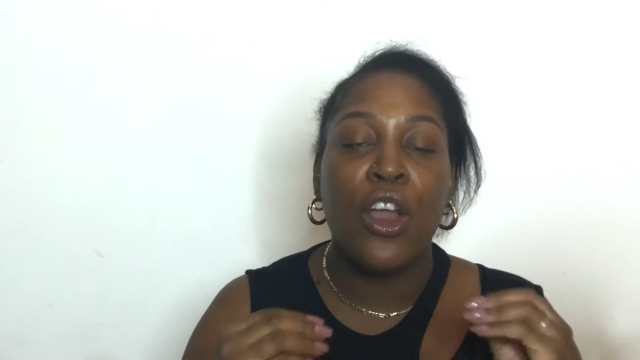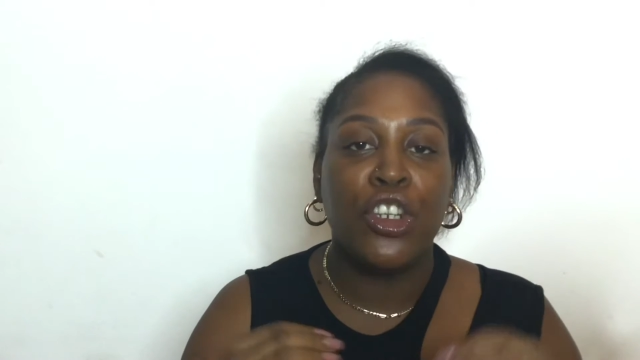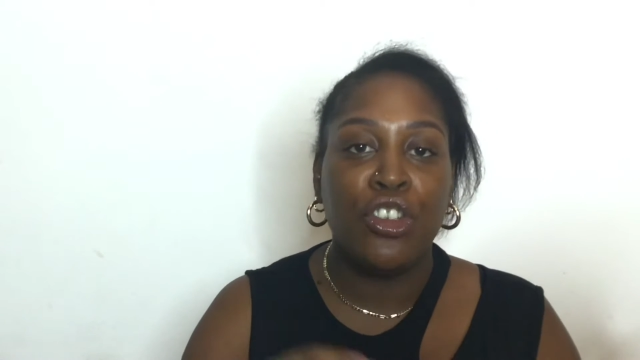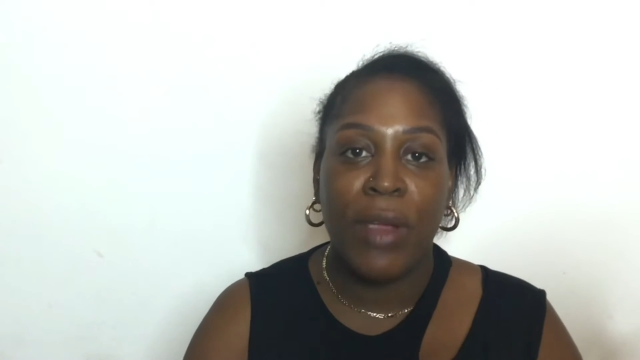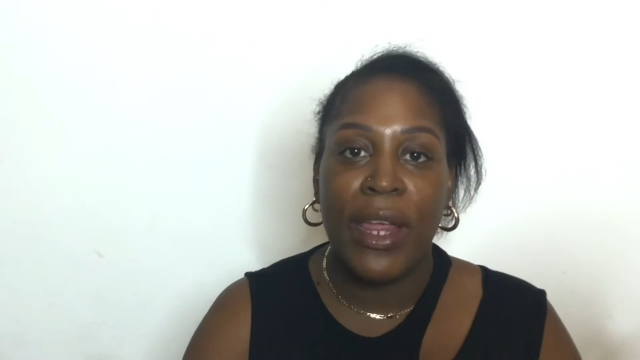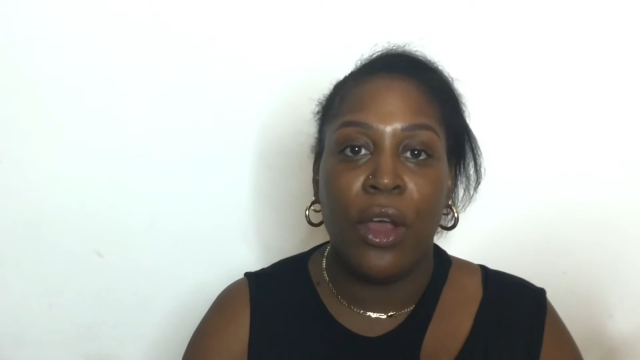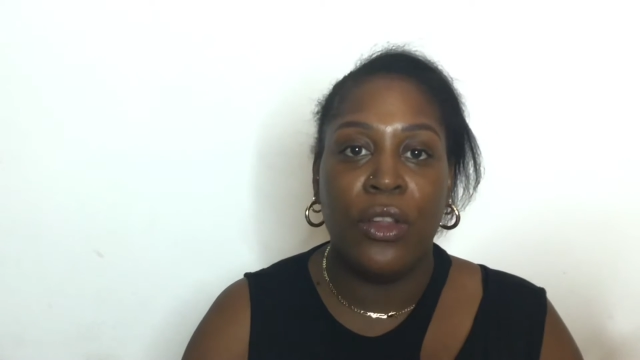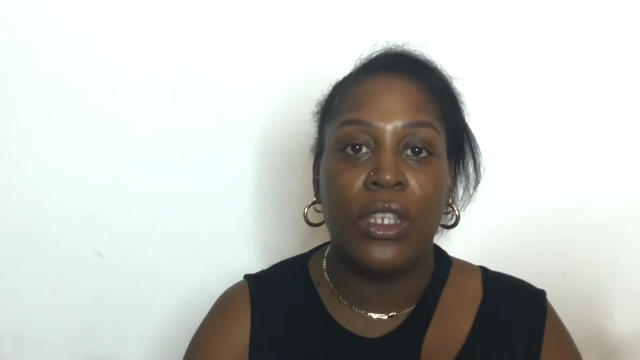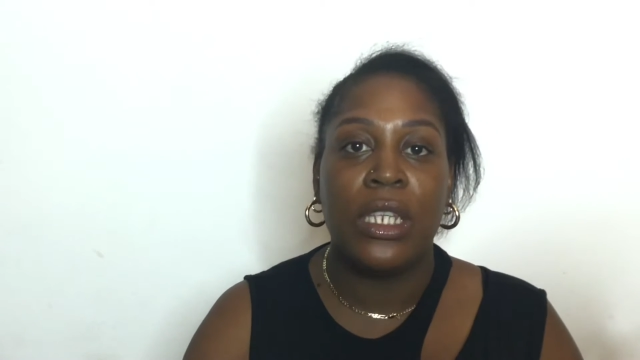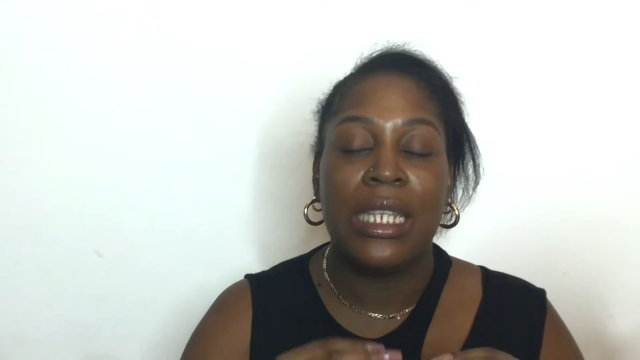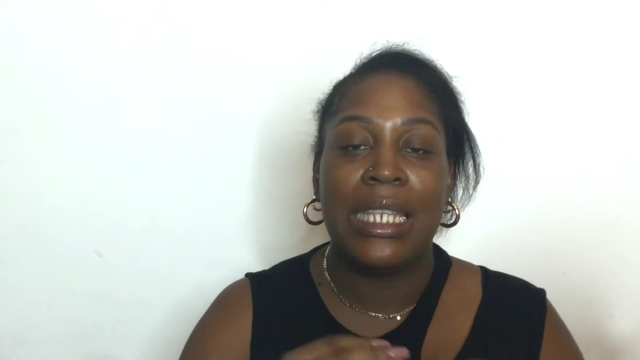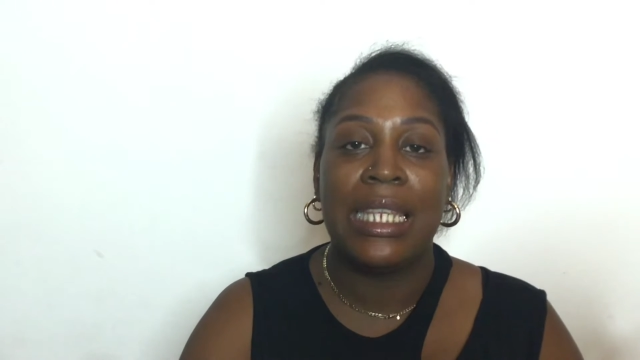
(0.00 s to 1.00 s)
straight
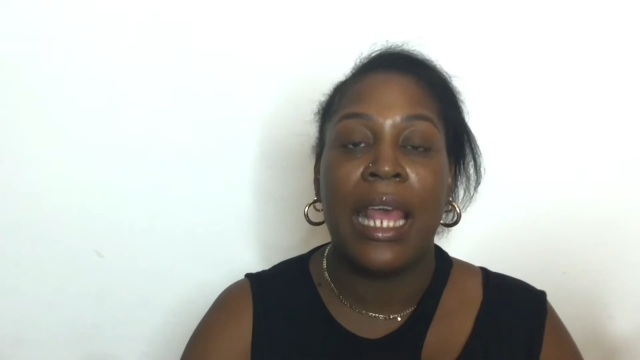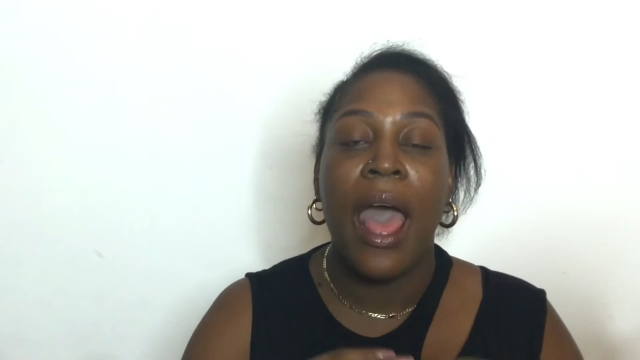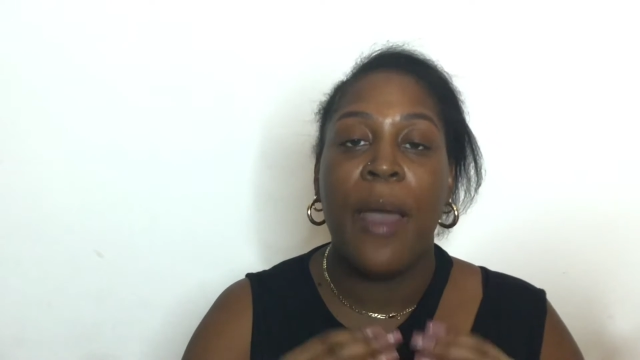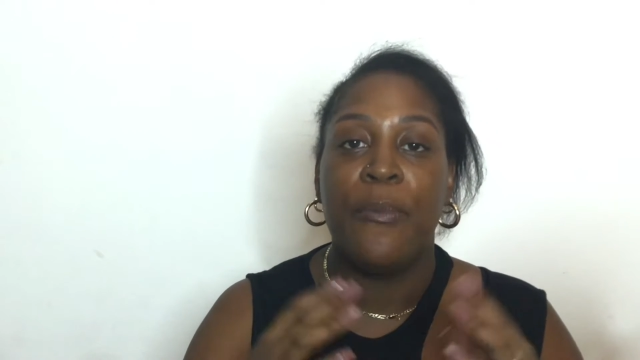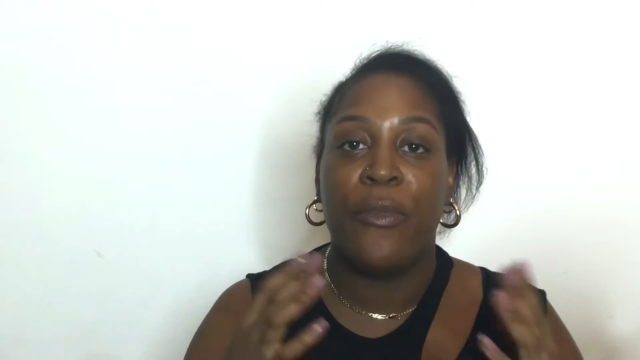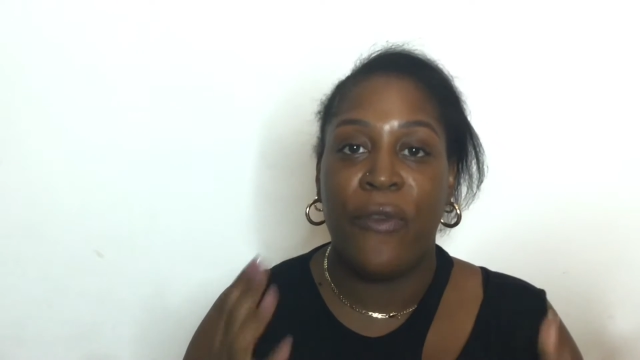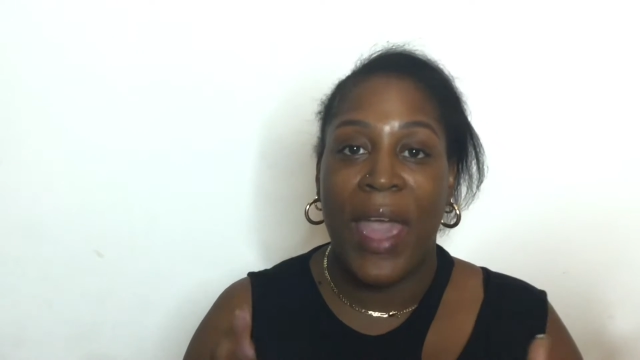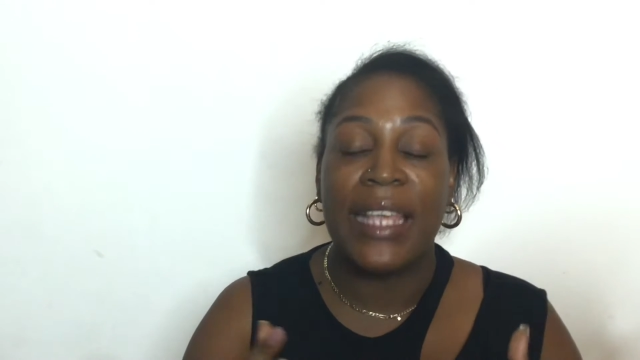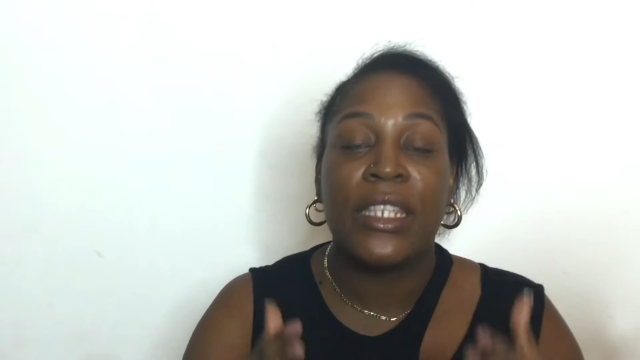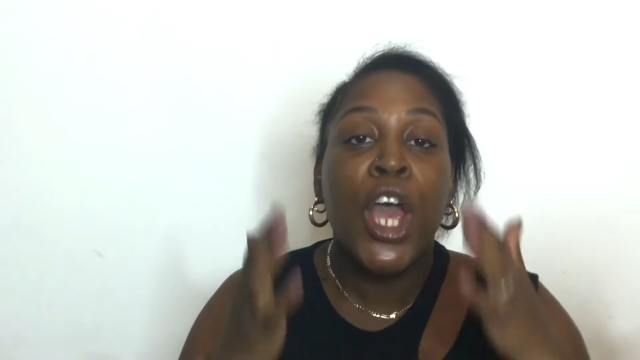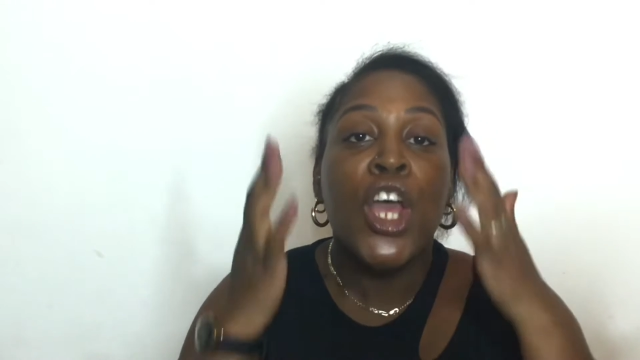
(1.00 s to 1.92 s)
onto face.